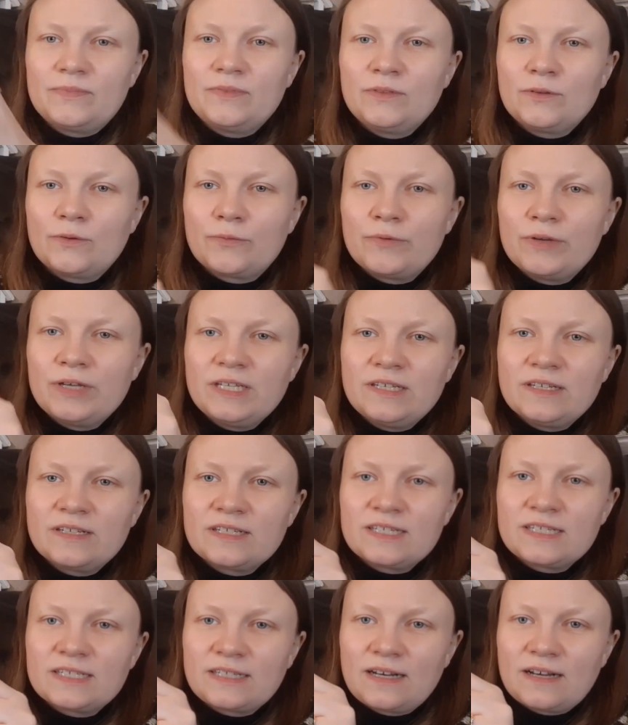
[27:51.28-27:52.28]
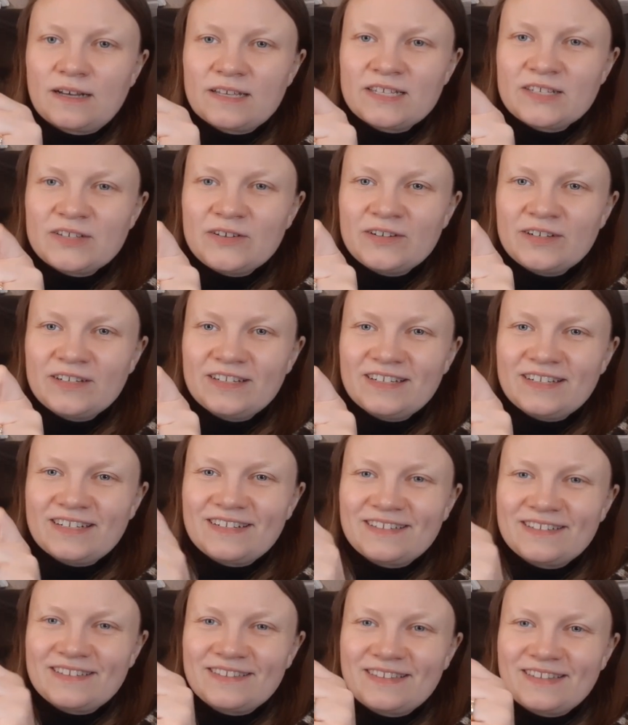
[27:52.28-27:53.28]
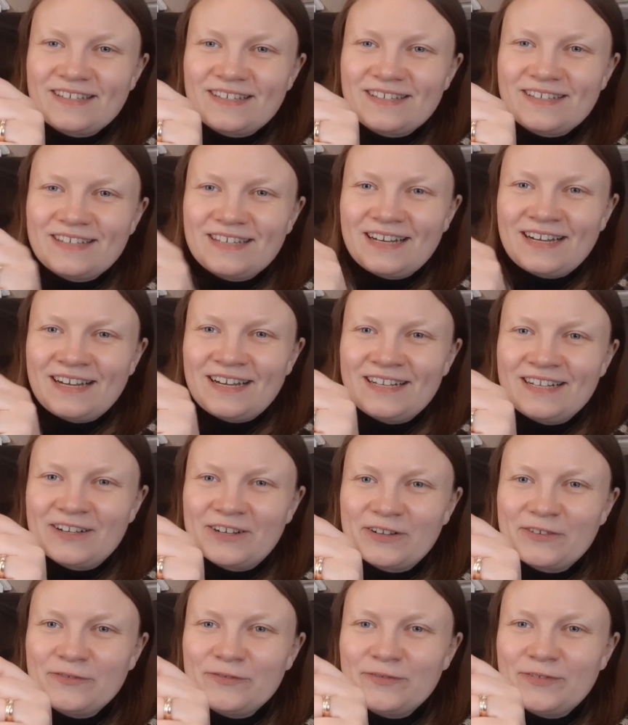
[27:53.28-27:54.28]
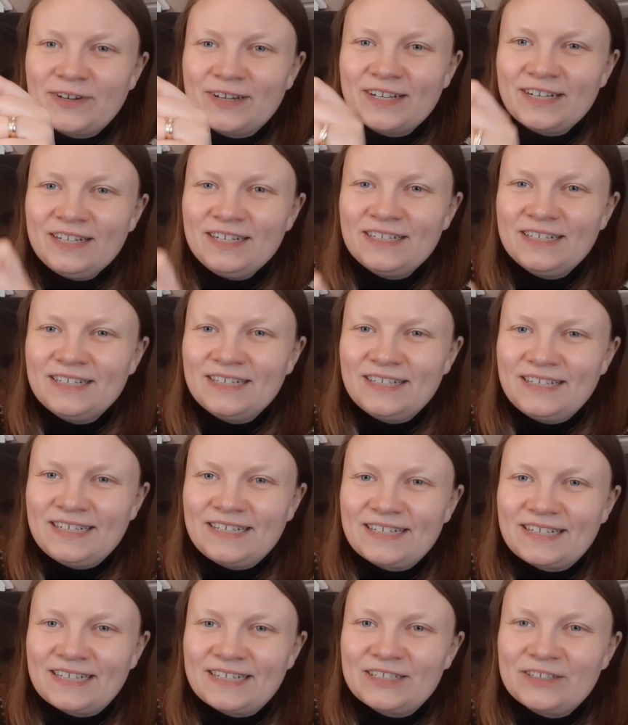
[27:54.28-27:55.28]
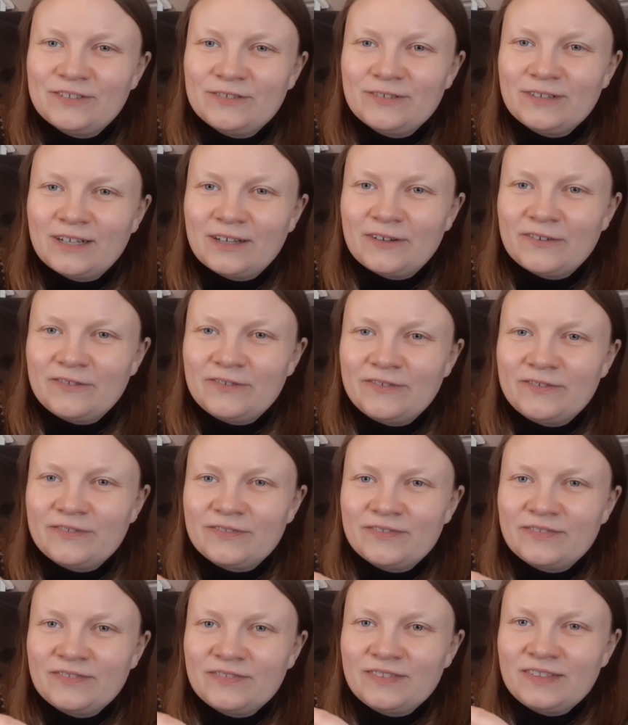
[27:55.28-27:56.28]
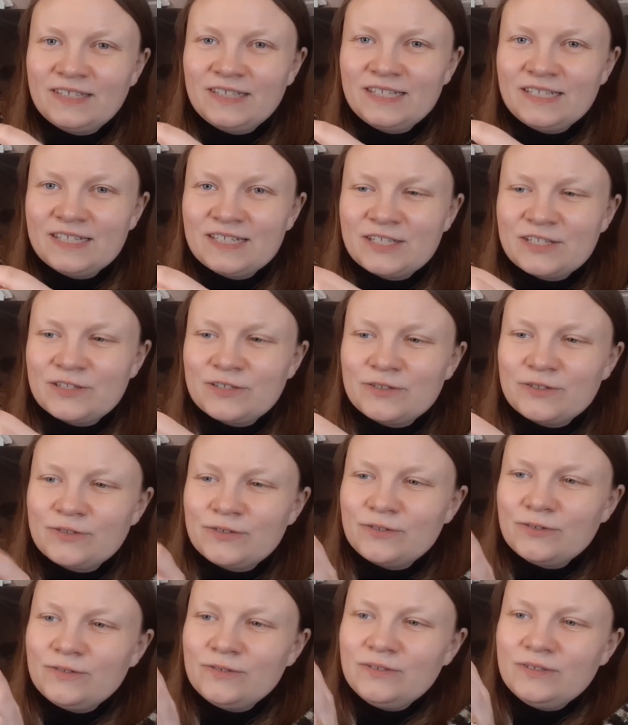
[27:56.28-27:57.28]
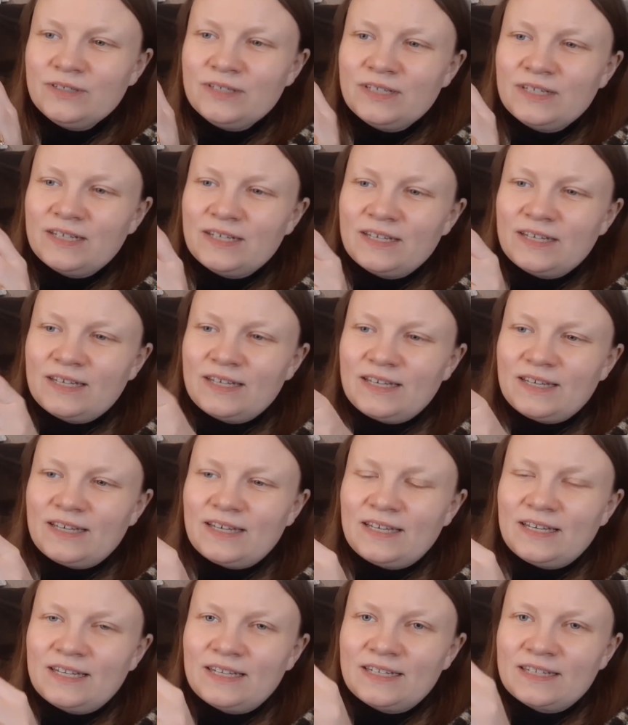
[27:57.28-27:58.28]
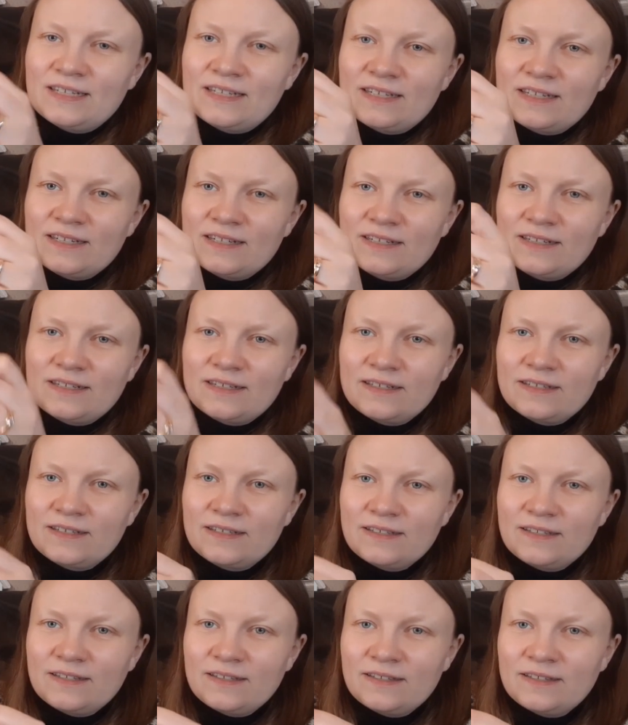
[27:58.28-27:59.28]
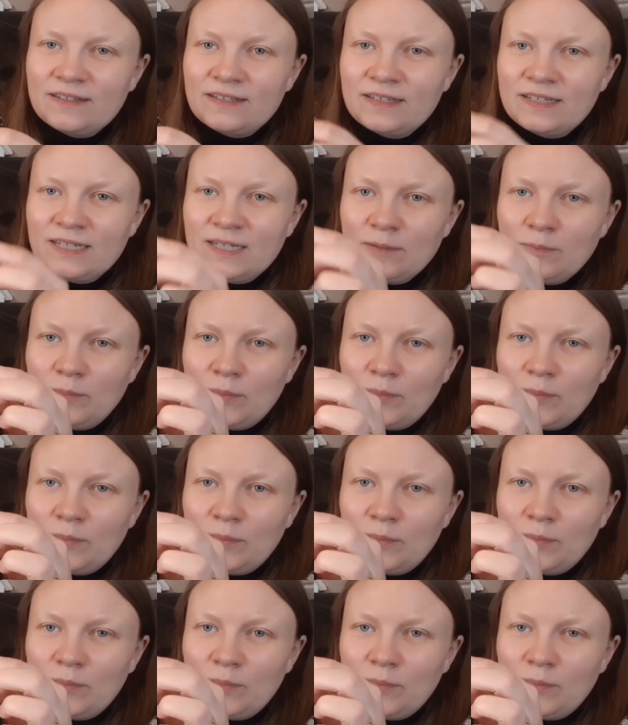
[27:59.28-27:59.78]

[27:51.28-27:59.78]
Norwegian stars on it. They are a lot of fun, and I do love these 2 and the little